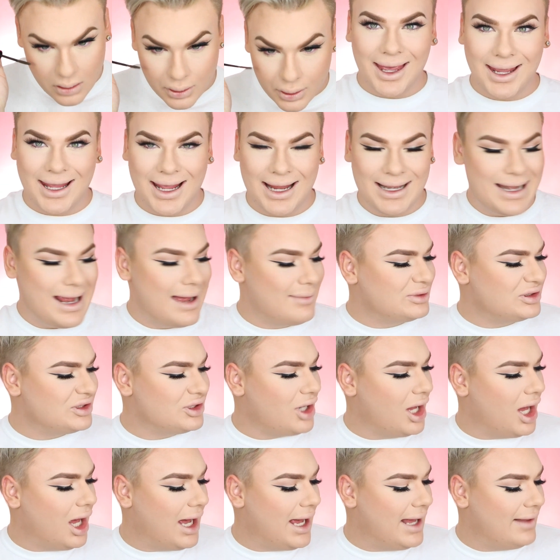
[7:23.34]
Okay, now I'm just
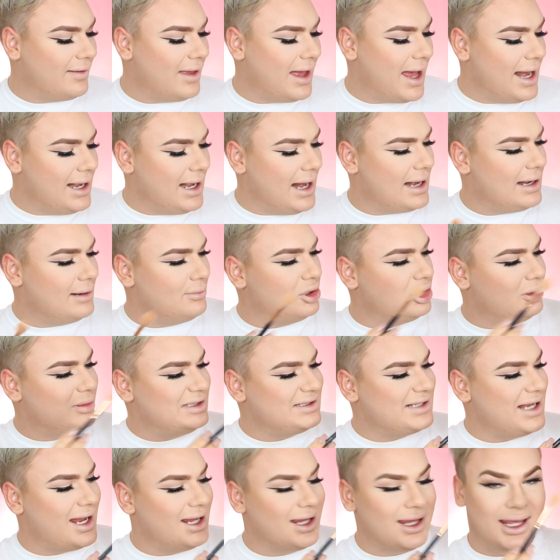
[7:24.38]
going to highlight, and I'm going to be
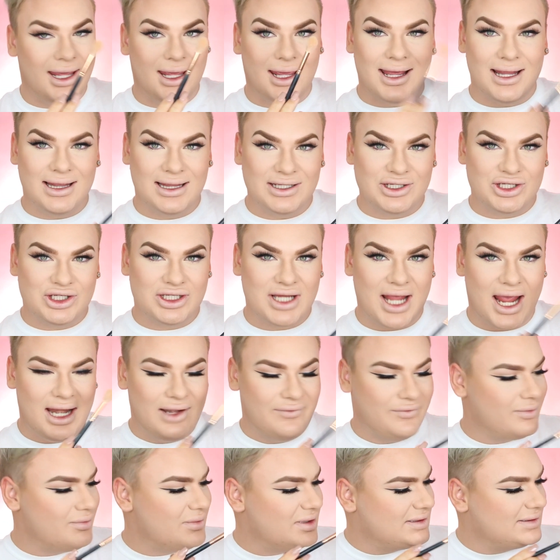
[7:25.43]
taking this shade
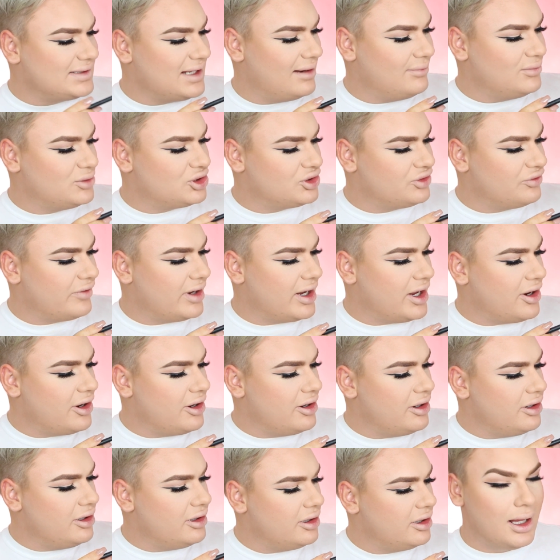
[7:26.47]
from the same
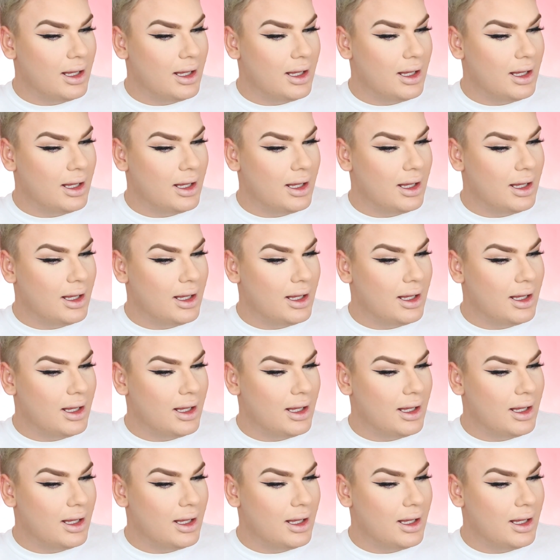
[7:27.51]
trio.